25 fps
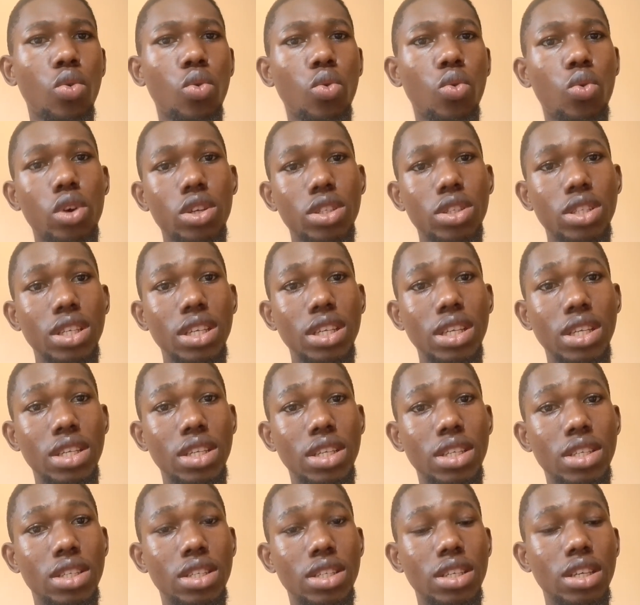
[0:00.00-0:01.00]
What
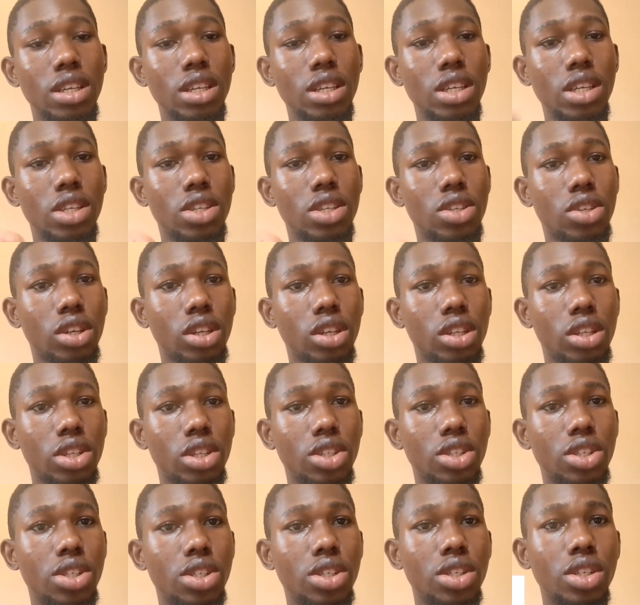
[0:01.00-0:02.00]
is a
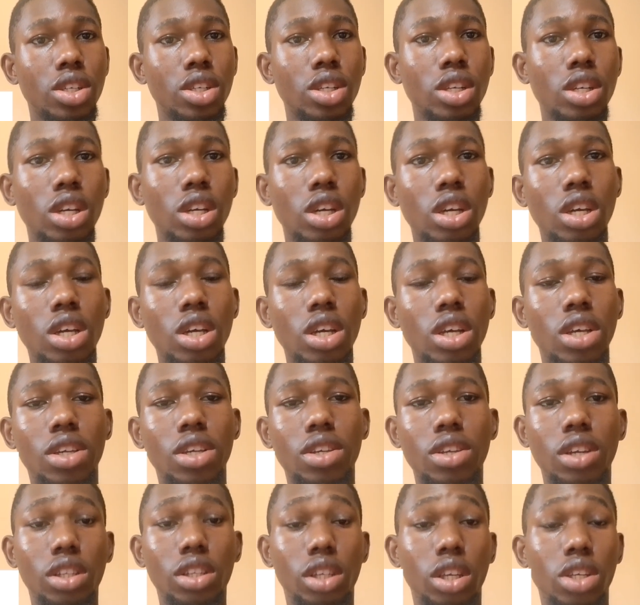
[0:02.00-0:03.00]
strategy? A
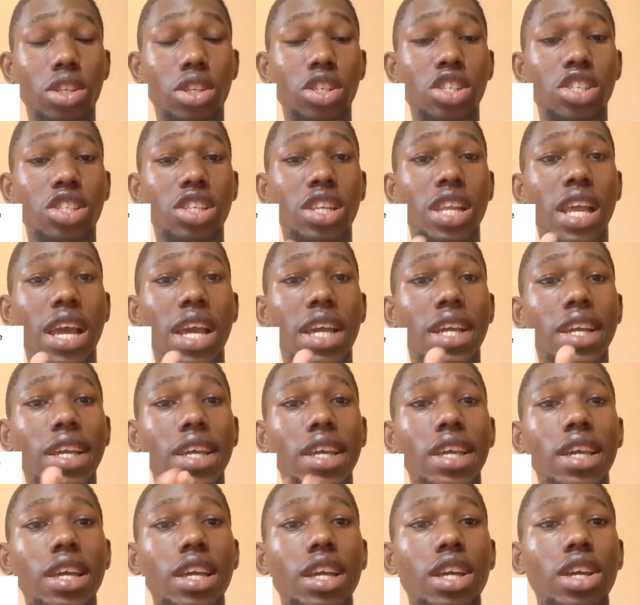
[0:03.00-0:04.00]
strategy is like
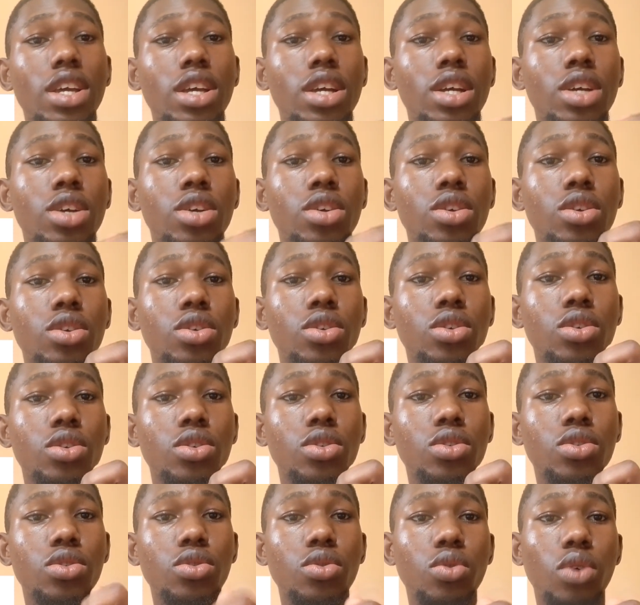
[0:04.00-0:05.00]

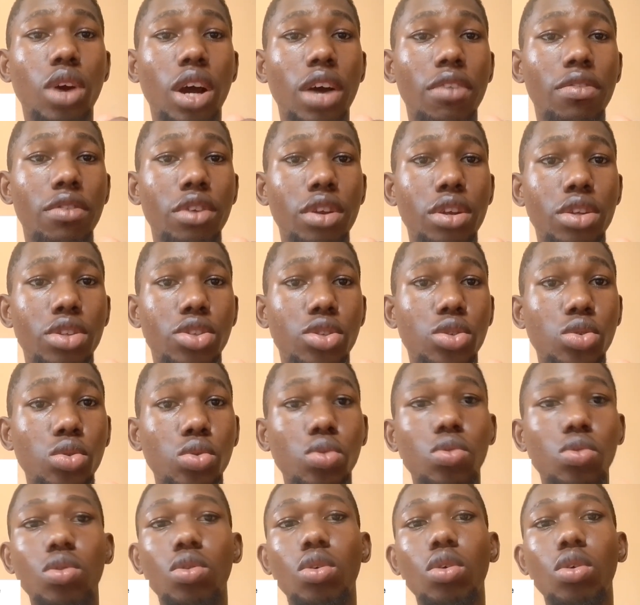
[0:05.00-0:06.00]
you having a
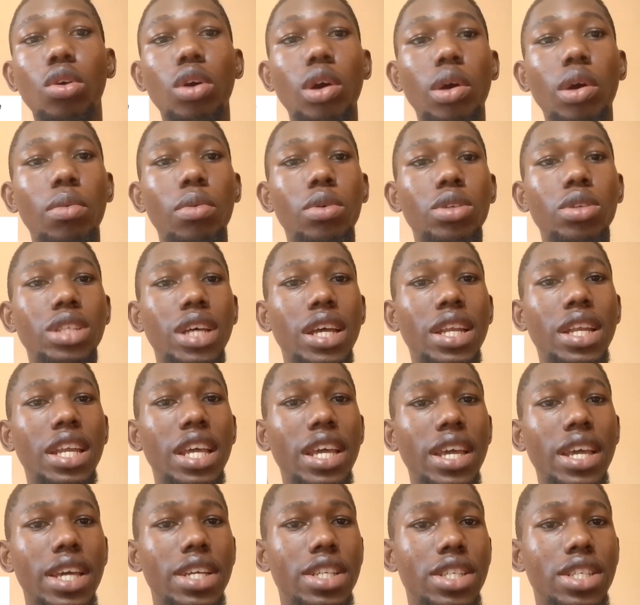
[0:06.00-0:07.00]
tool, but an
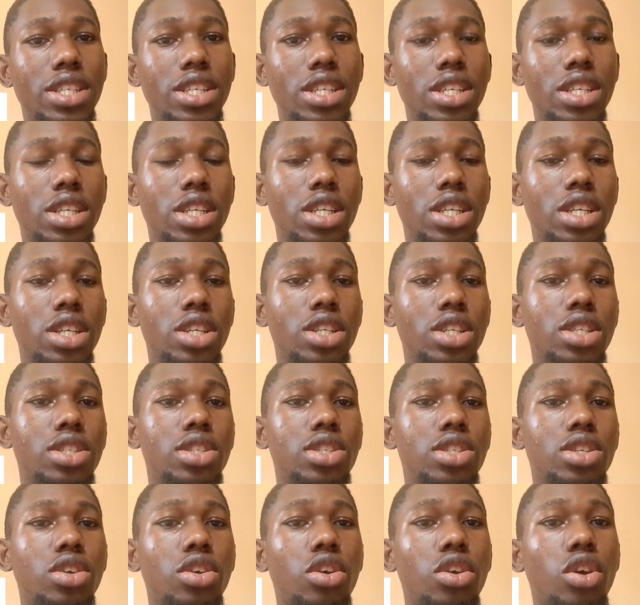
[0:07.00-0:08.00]
edge
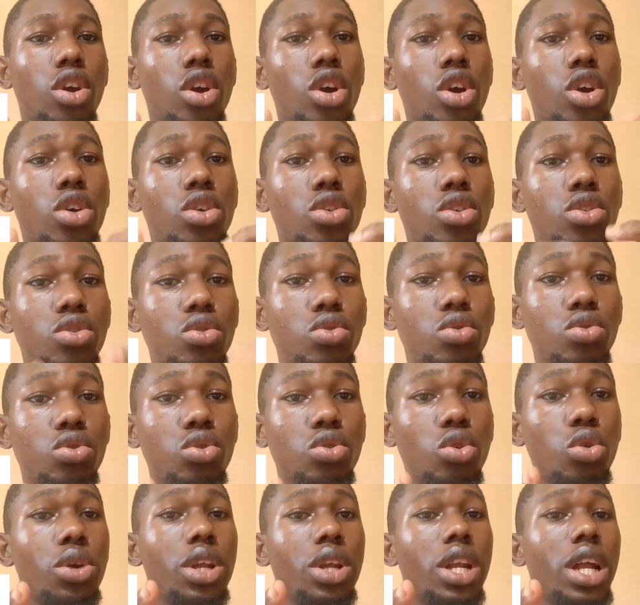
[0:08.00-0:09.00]
is you
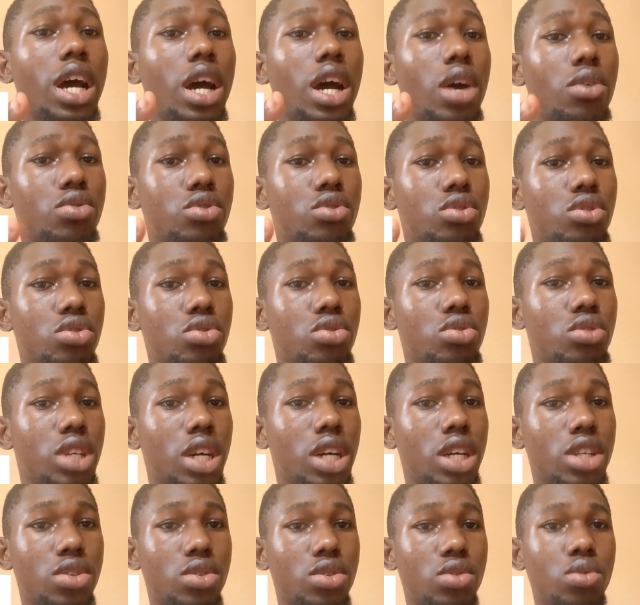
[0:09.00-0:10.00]
knowing how to use
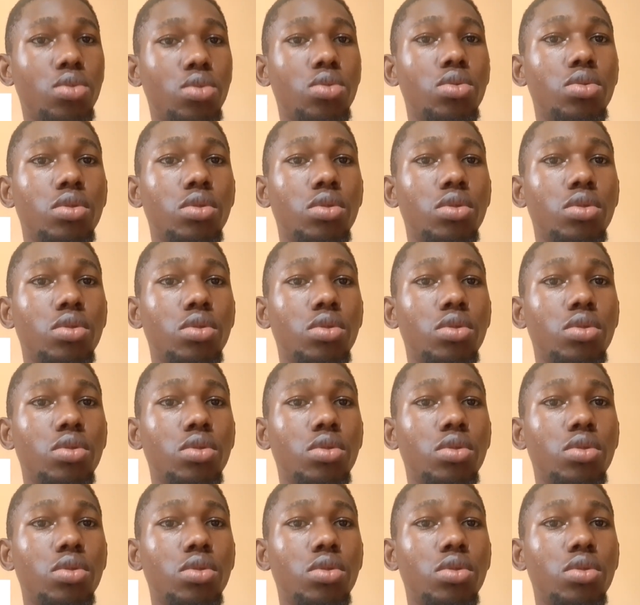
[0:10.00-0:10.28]
that tool.